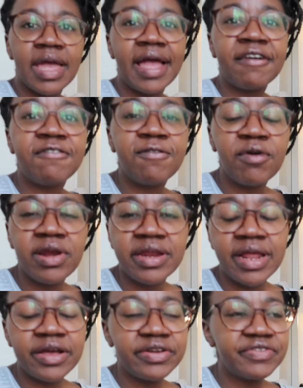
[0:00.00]
I've fallen
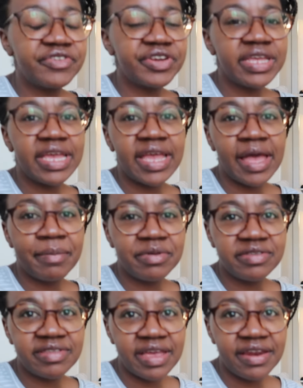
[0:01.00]
out of drinking
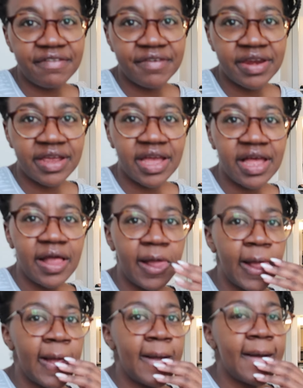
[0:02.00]
apple cider vinegar.
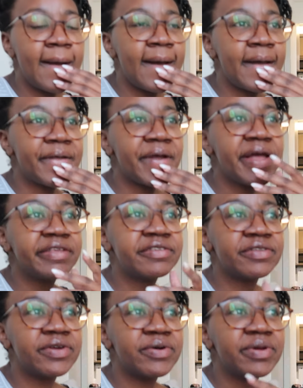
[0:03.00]
You guys
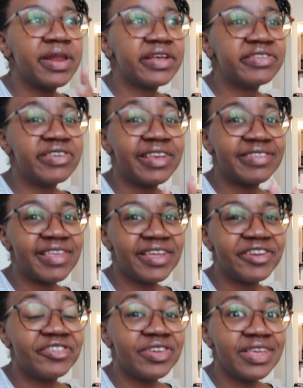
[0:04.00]
know last year I
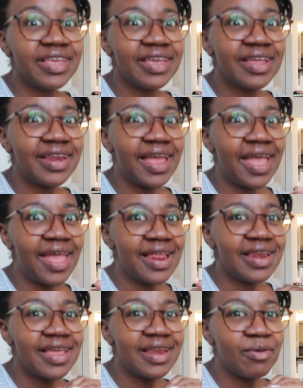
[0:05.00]
started drinking it
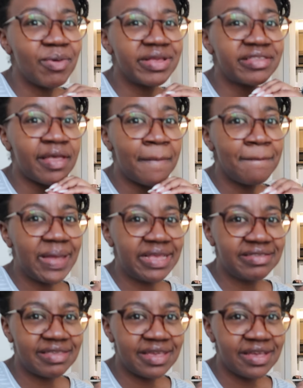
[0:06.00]
and it was
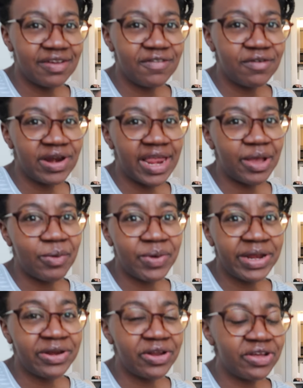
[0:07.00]
amazing for like
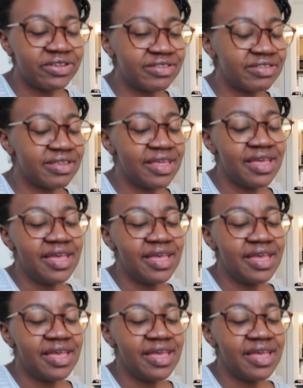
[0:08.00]
weight loss